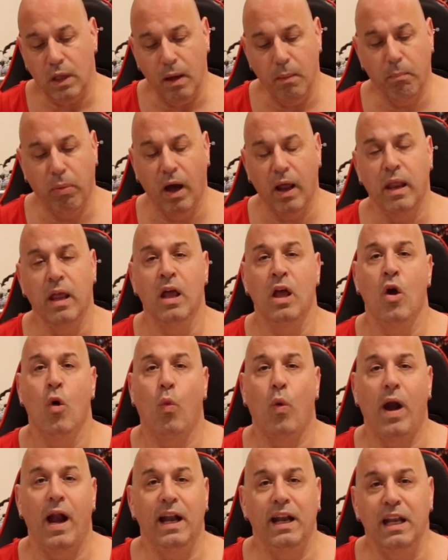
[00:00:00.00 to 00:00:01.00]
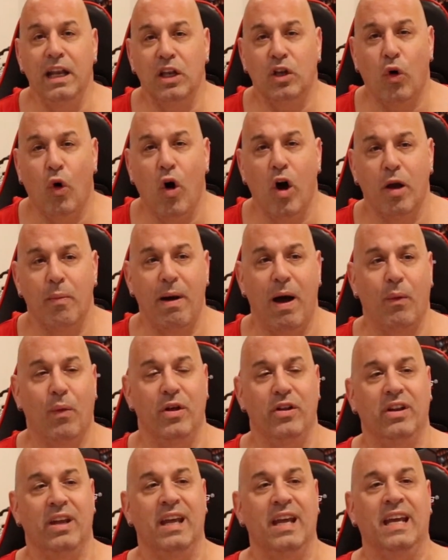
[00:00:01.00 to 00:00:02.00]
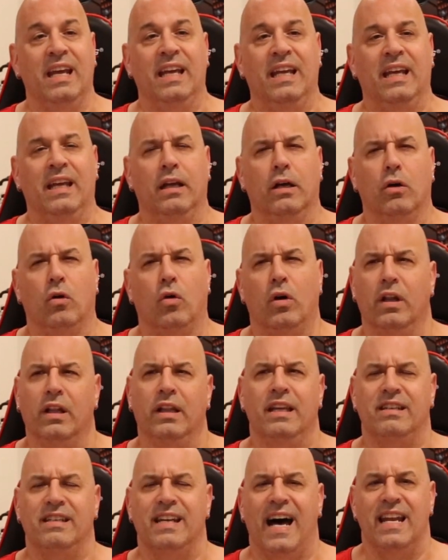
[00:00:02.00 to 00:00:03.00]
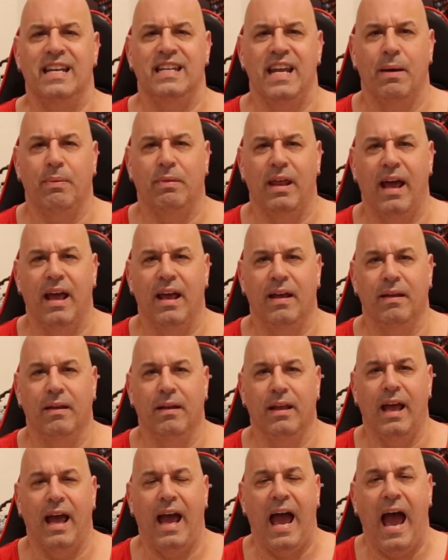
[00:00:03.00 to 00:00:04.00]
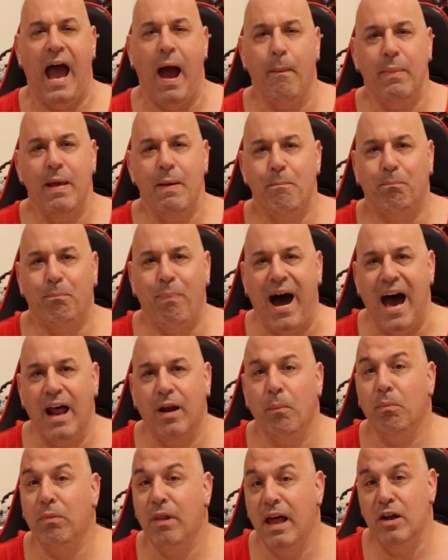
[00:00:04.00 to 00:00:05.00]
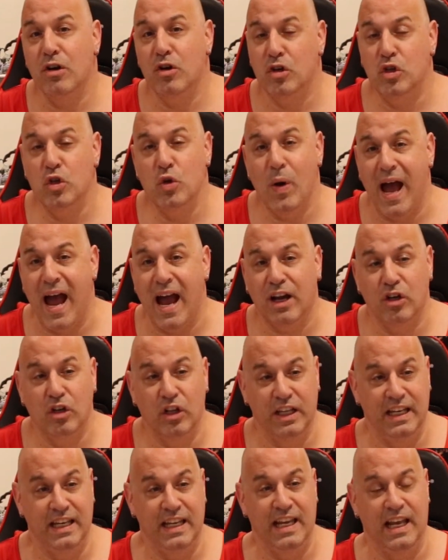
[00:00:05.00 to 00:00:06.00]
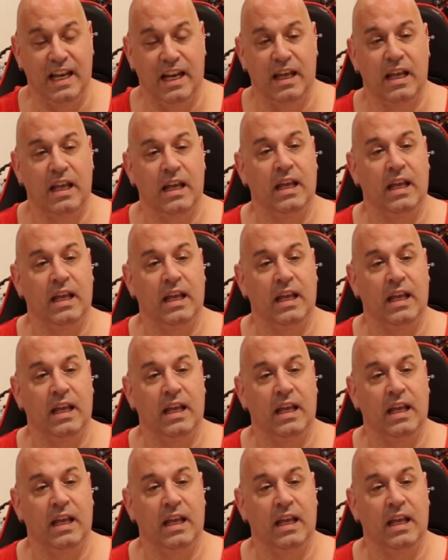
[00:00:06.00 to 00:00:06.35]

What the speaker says: But what I didn't talk about was, or at least not in depth, how many bottom layers do you actually need?